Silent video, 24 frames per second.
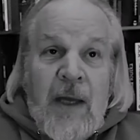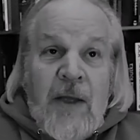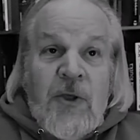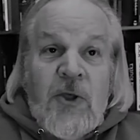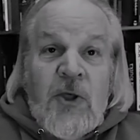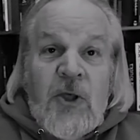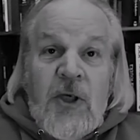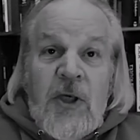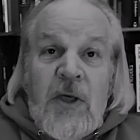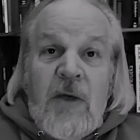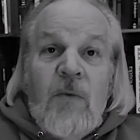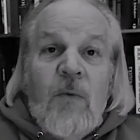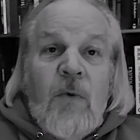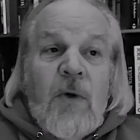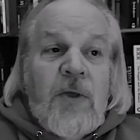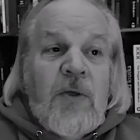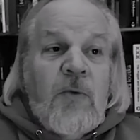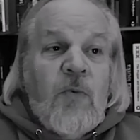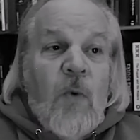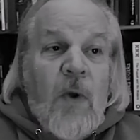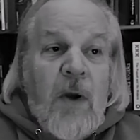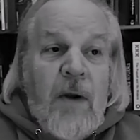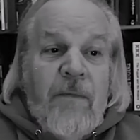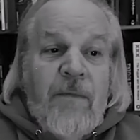and she
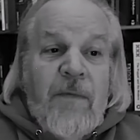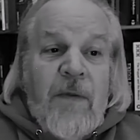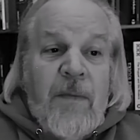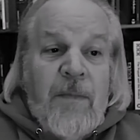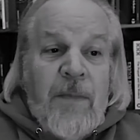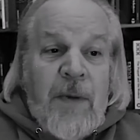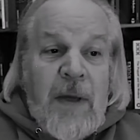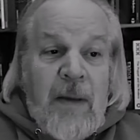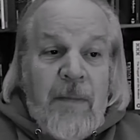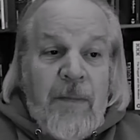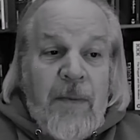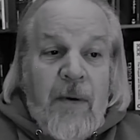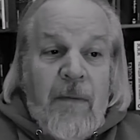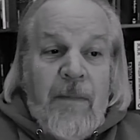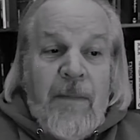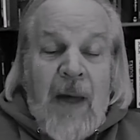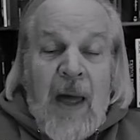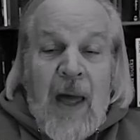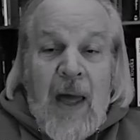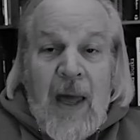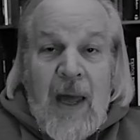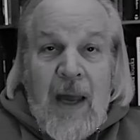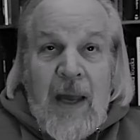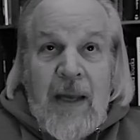was one of the people
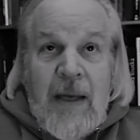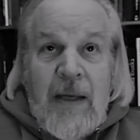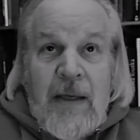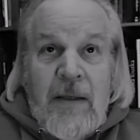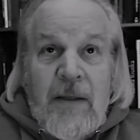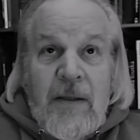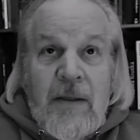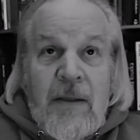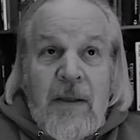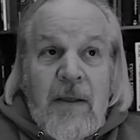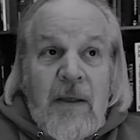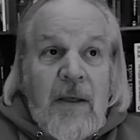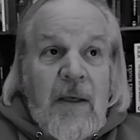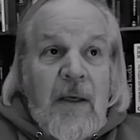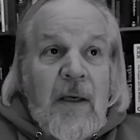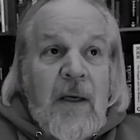behind